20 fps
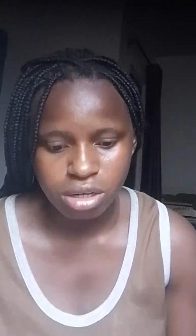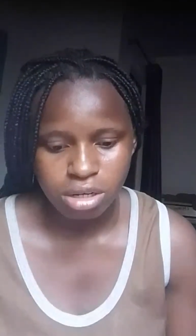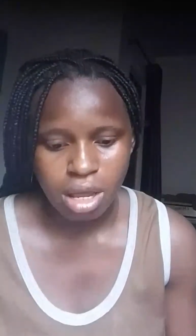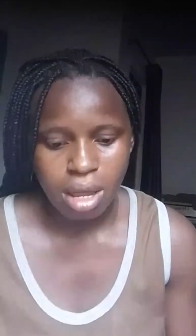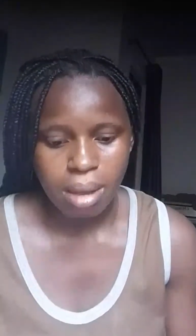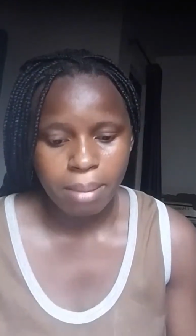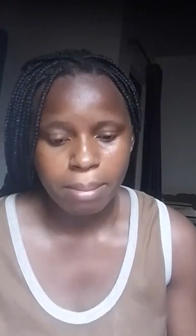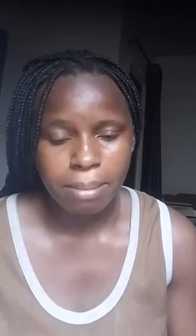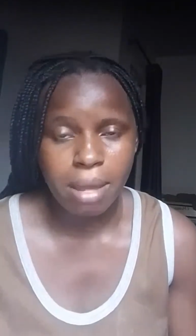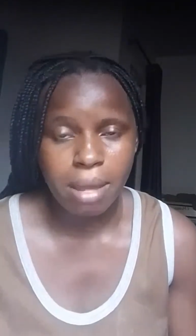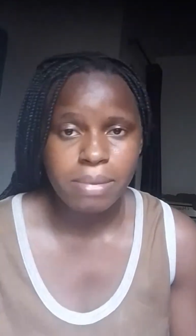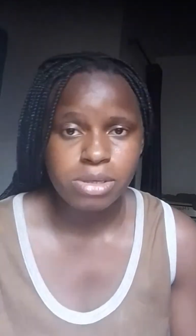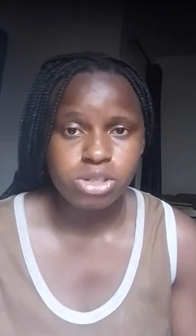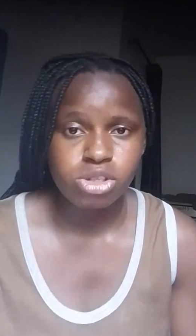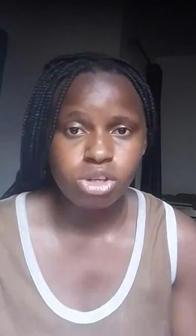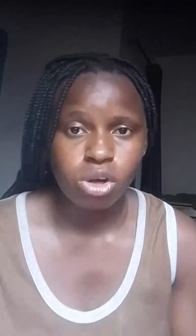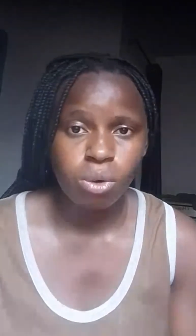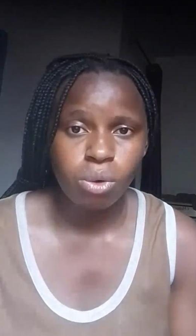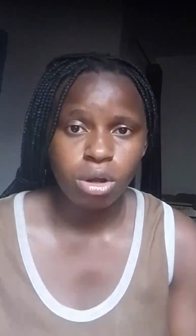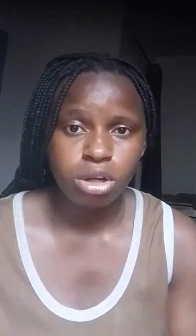Maybe
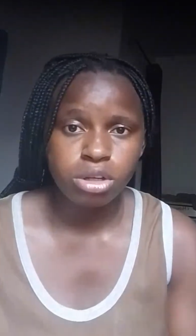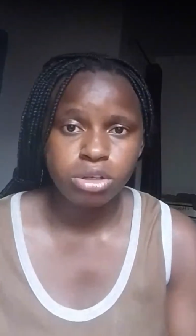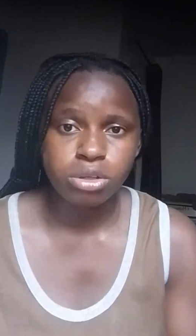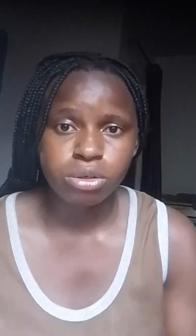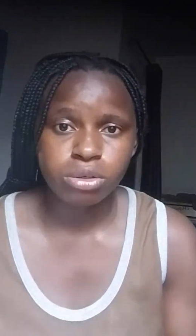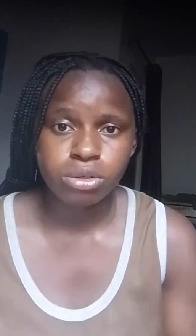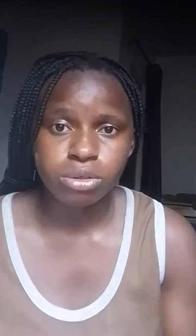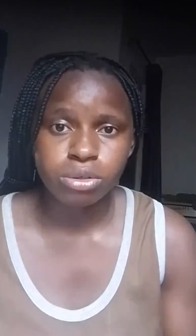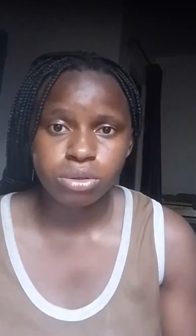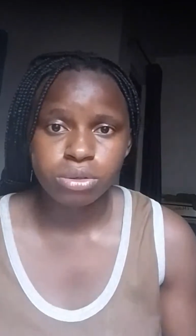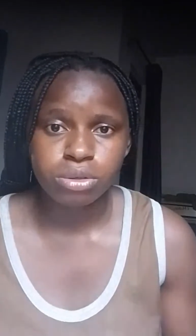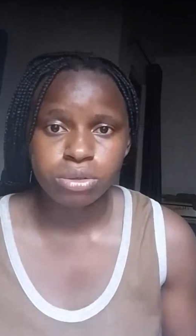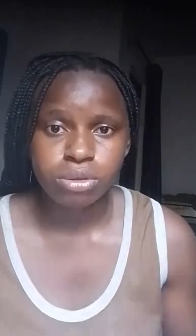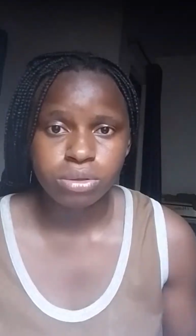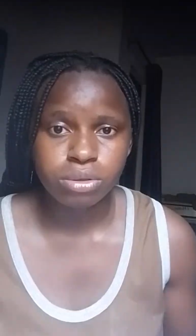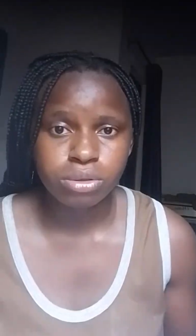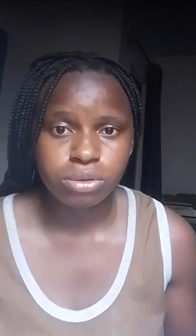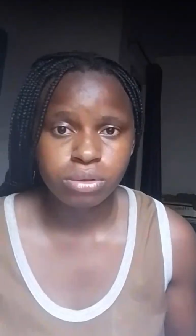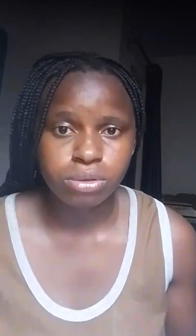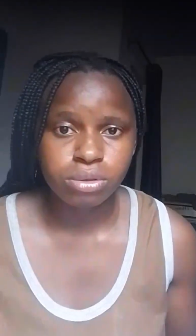someone
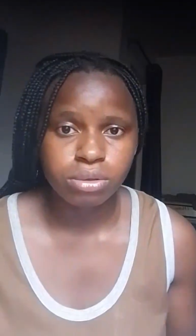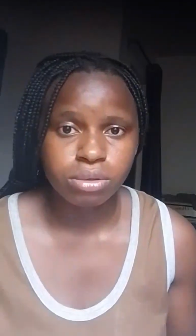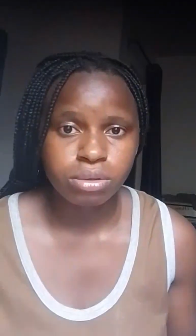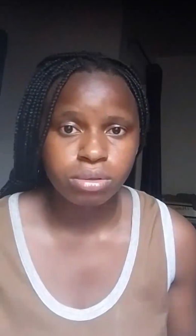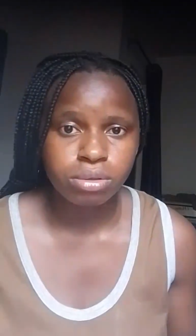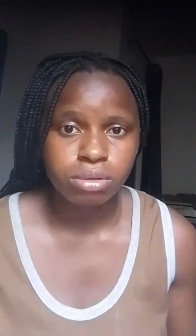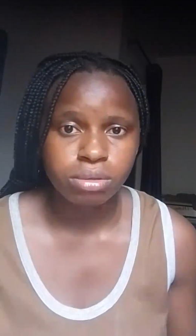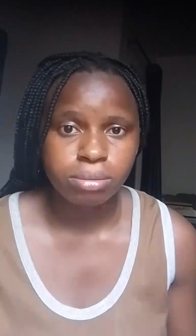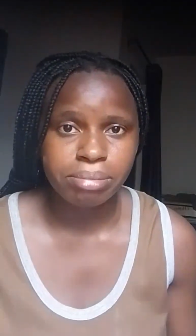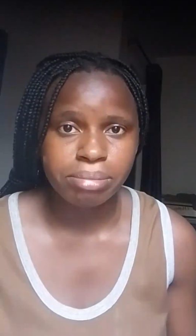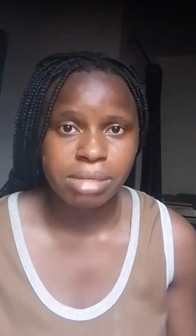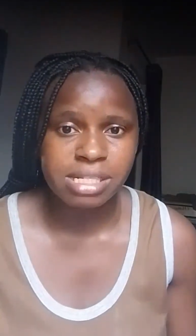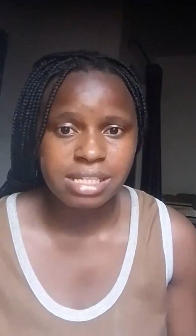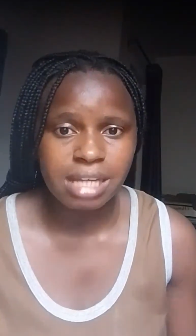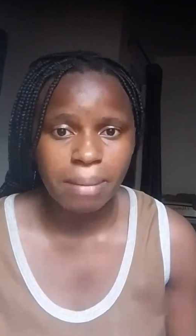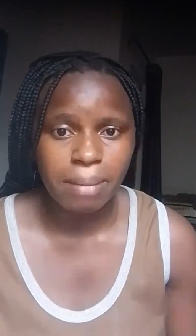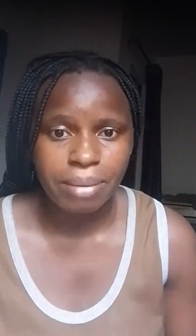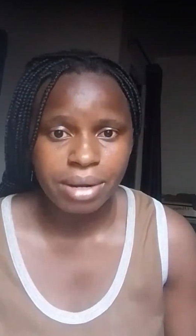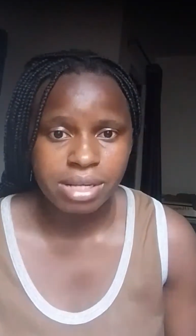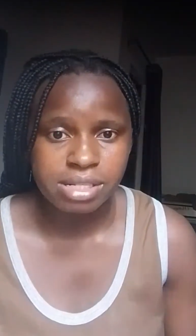you meet that
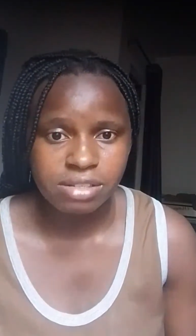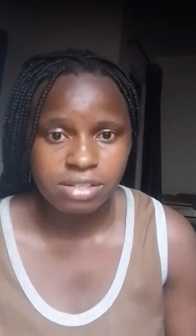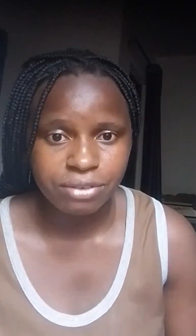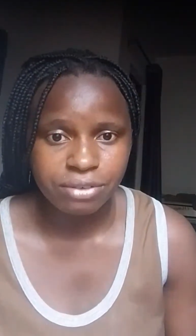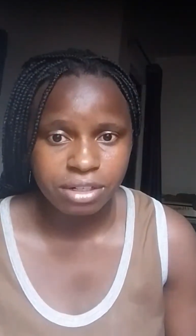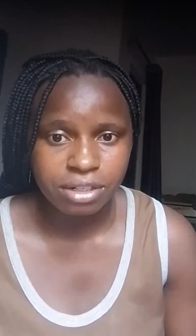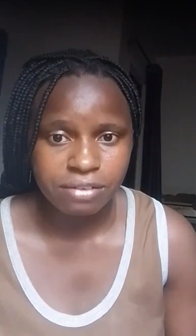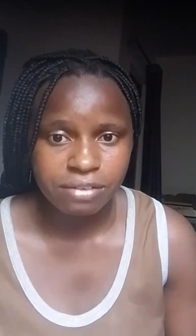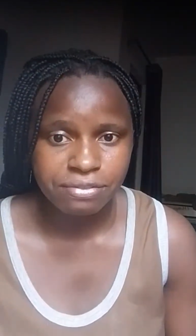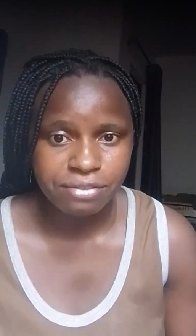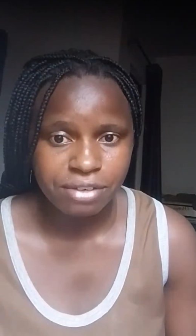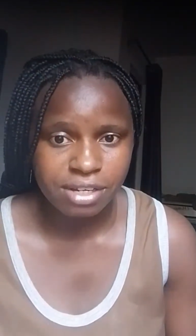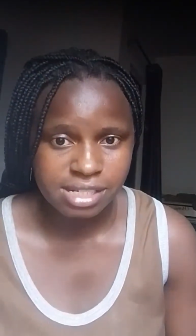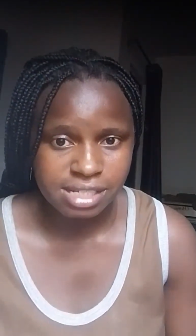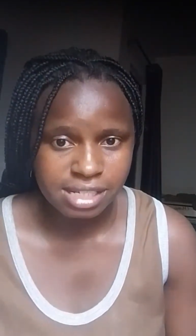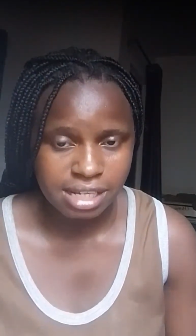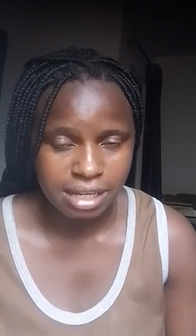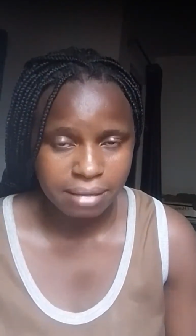person for the first time.